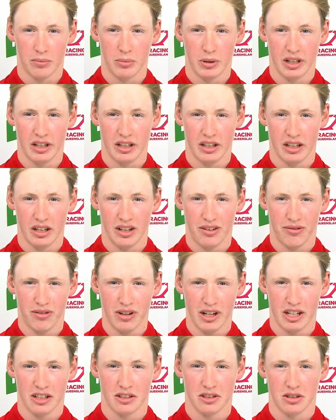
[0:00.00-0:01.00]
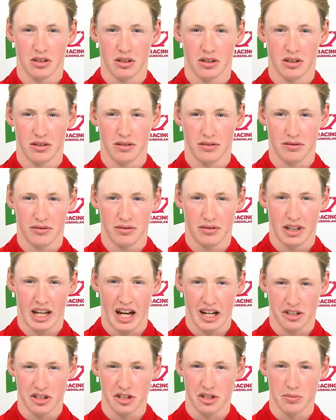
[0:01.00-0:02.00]
But if we can sort of
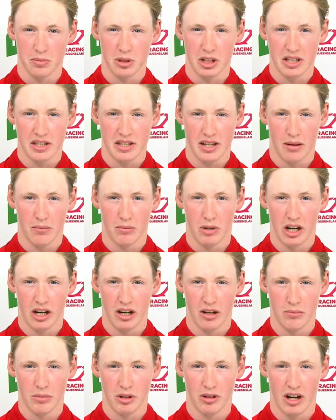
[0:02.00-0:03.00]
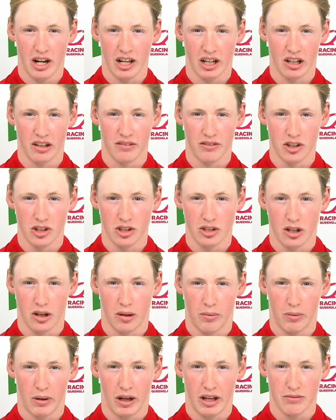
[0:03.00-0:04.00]
catch a split somewhere and be running over the
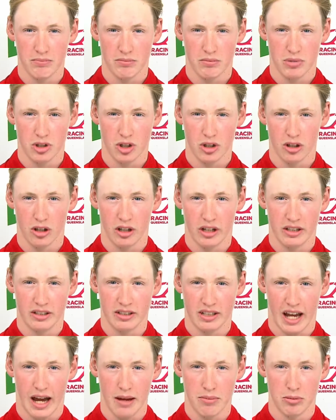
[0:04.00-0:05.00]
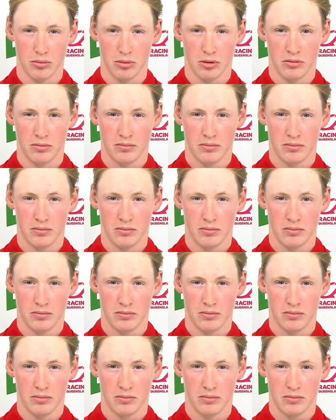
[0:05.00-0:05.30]
top, I'm sure he's capable.